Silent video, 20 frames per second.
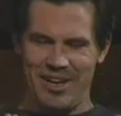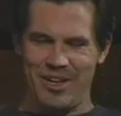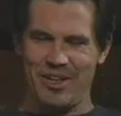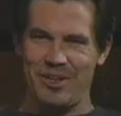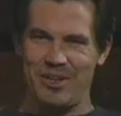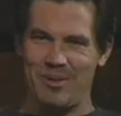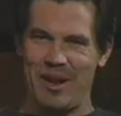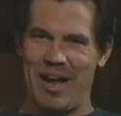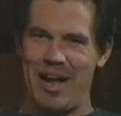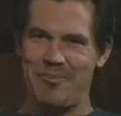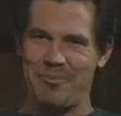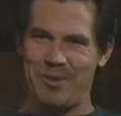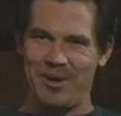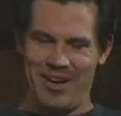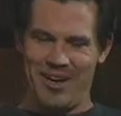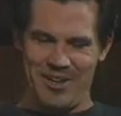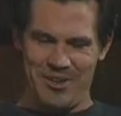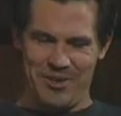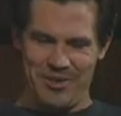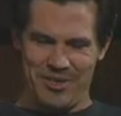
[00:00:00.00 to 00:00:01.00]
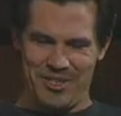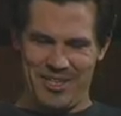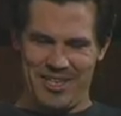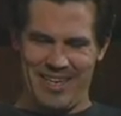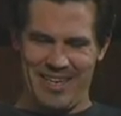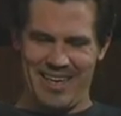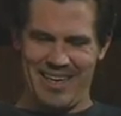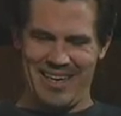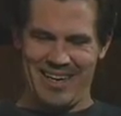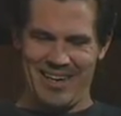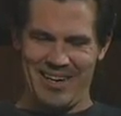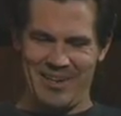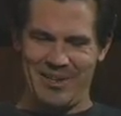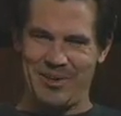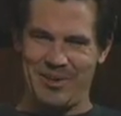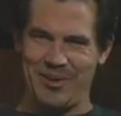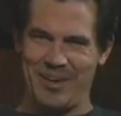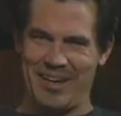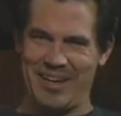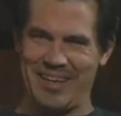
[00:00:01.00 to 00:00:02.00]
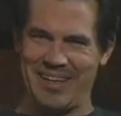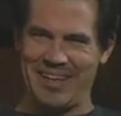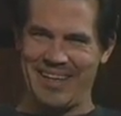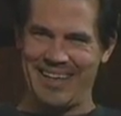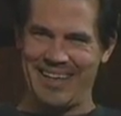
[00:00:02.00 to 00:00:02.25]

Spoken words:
on the wrapper, and you see it uncrinkling.